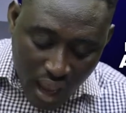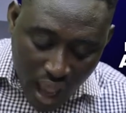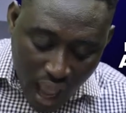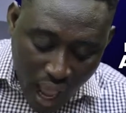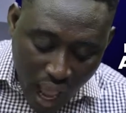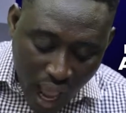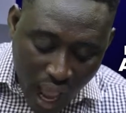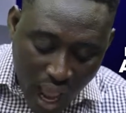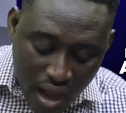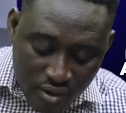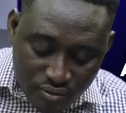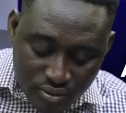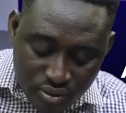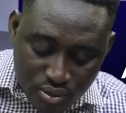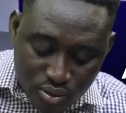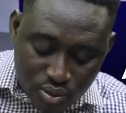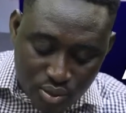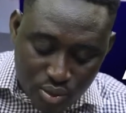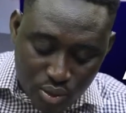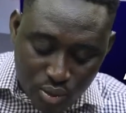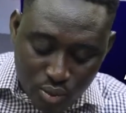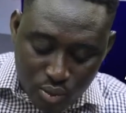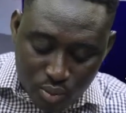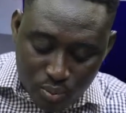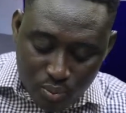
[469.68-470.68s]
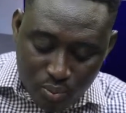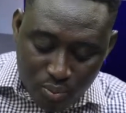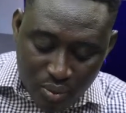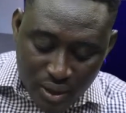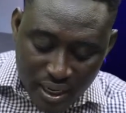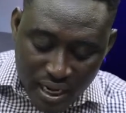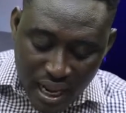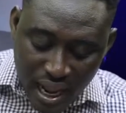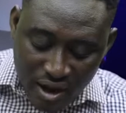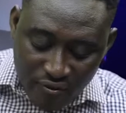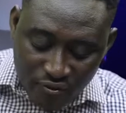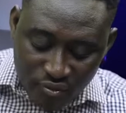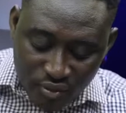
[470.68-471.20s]
have to
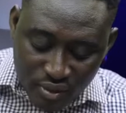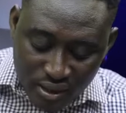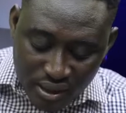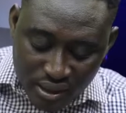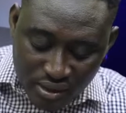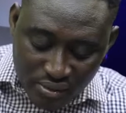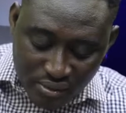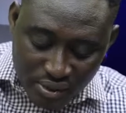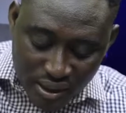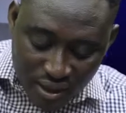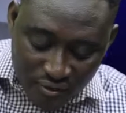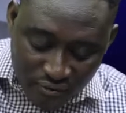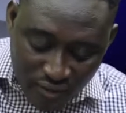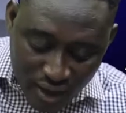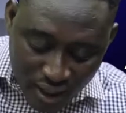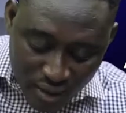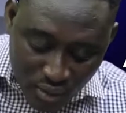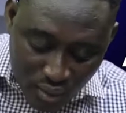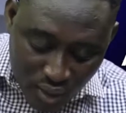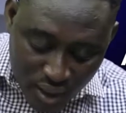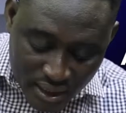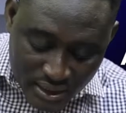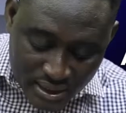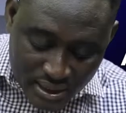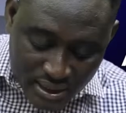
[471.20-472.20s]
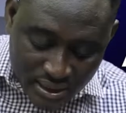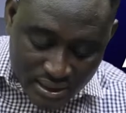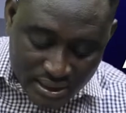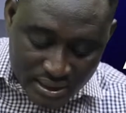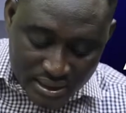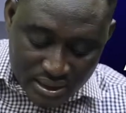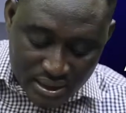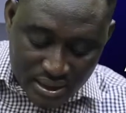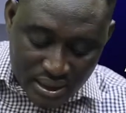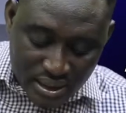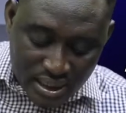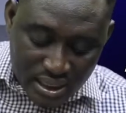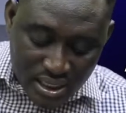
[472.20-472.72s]
prayerfully reevaluate it
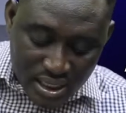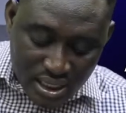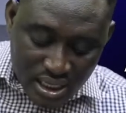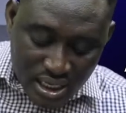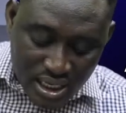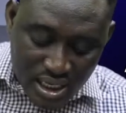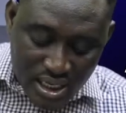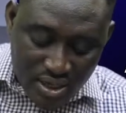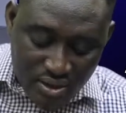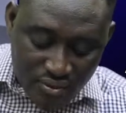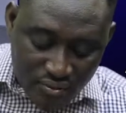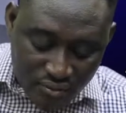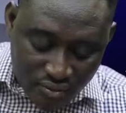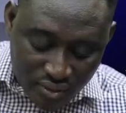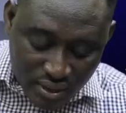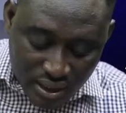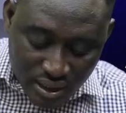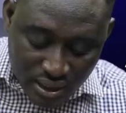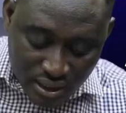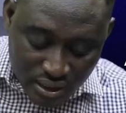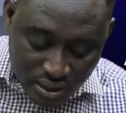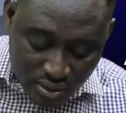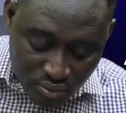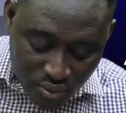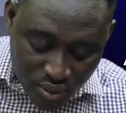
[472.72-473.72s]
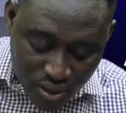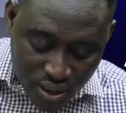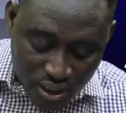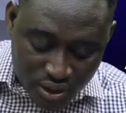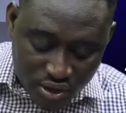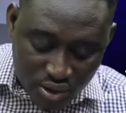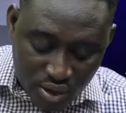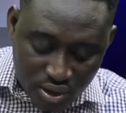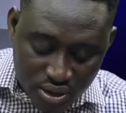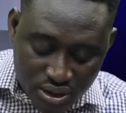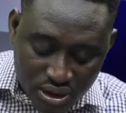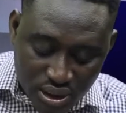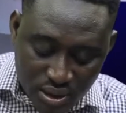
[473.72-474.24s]
if the
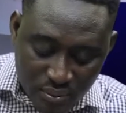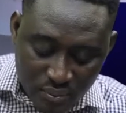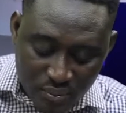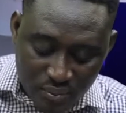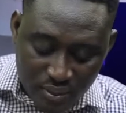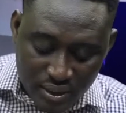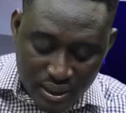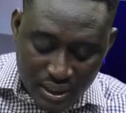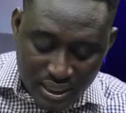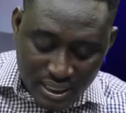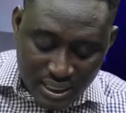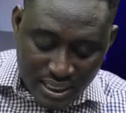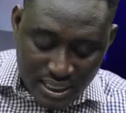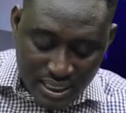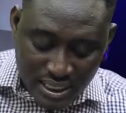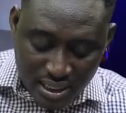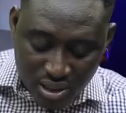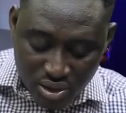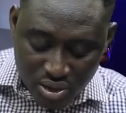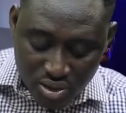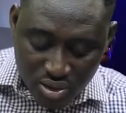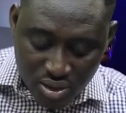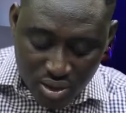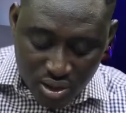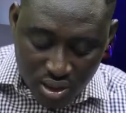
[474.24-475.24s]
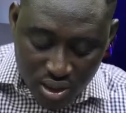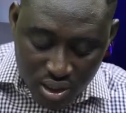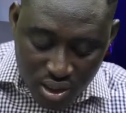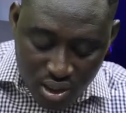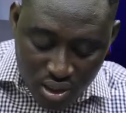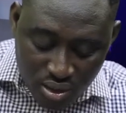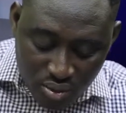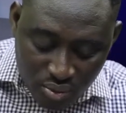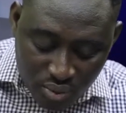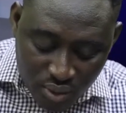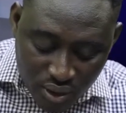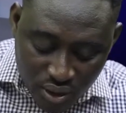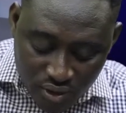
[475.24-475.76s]
relationship is
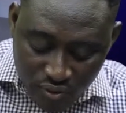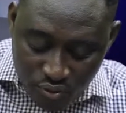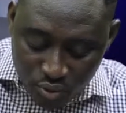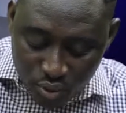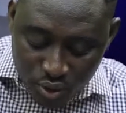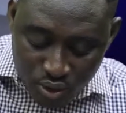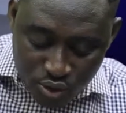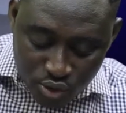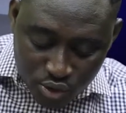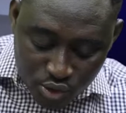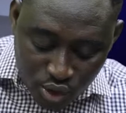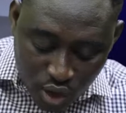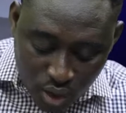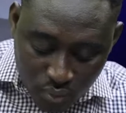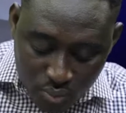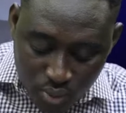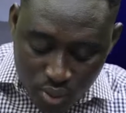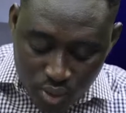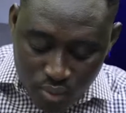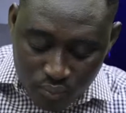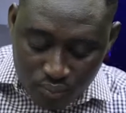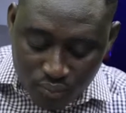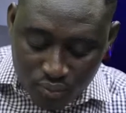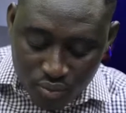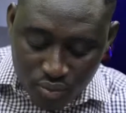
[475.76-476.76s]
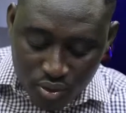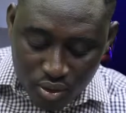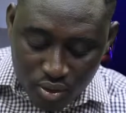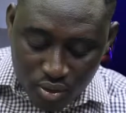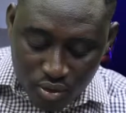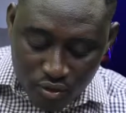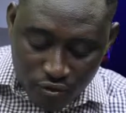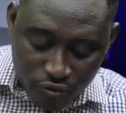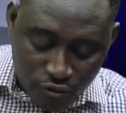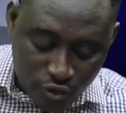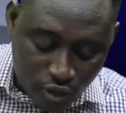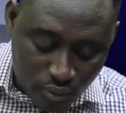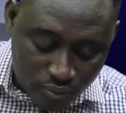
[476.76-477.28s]
rife with trouble
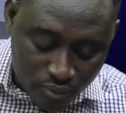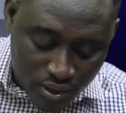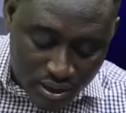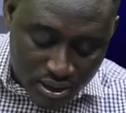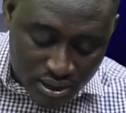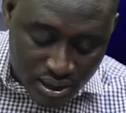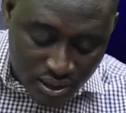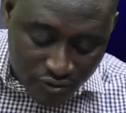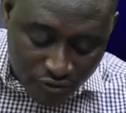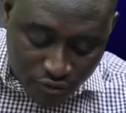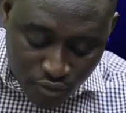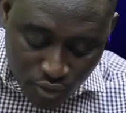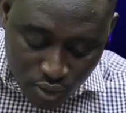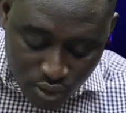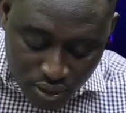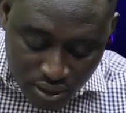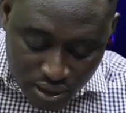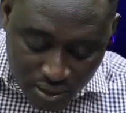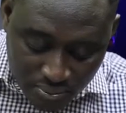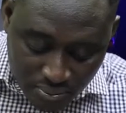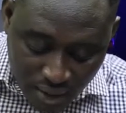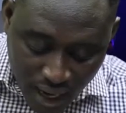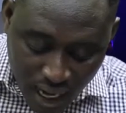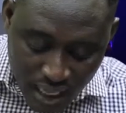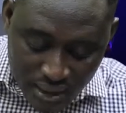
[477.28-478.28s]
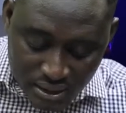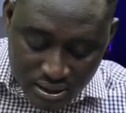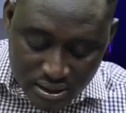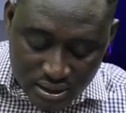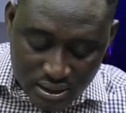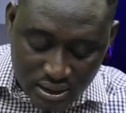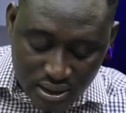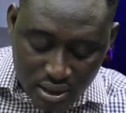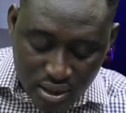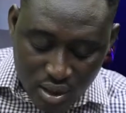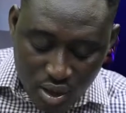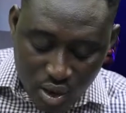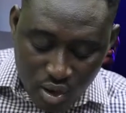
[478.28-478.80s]
from the sinful demands
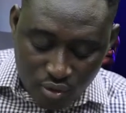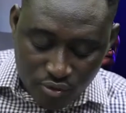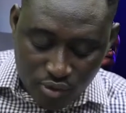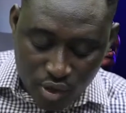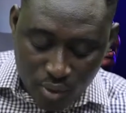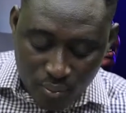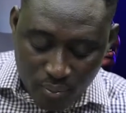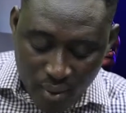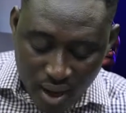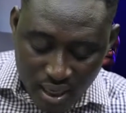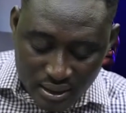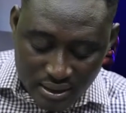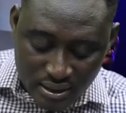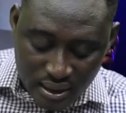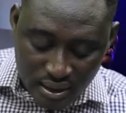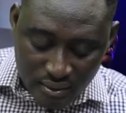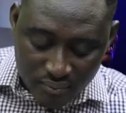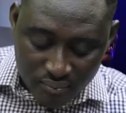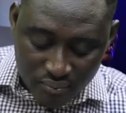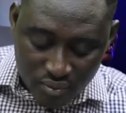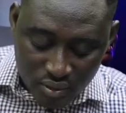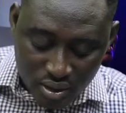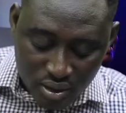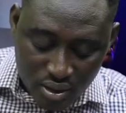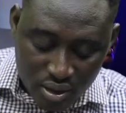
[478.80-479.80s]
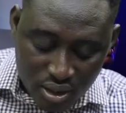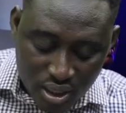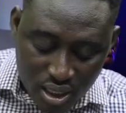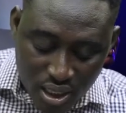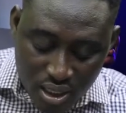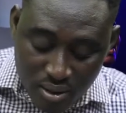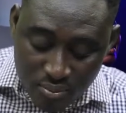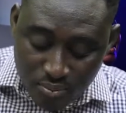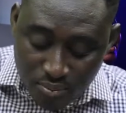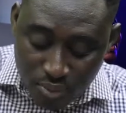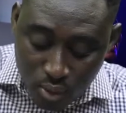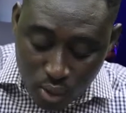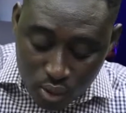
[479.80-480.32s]
of your partner.
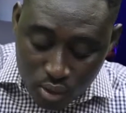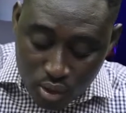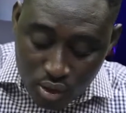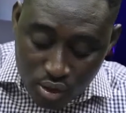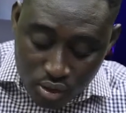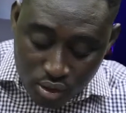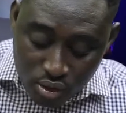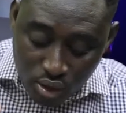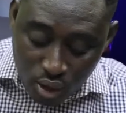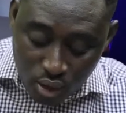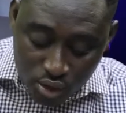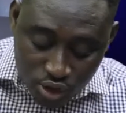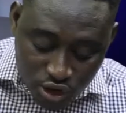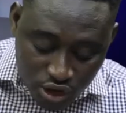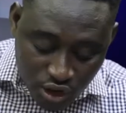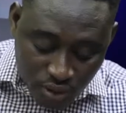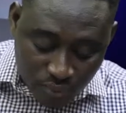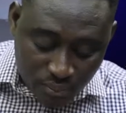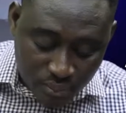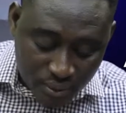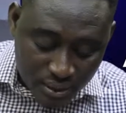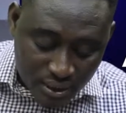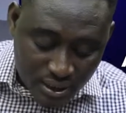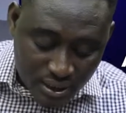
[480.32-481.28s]
A broken courtship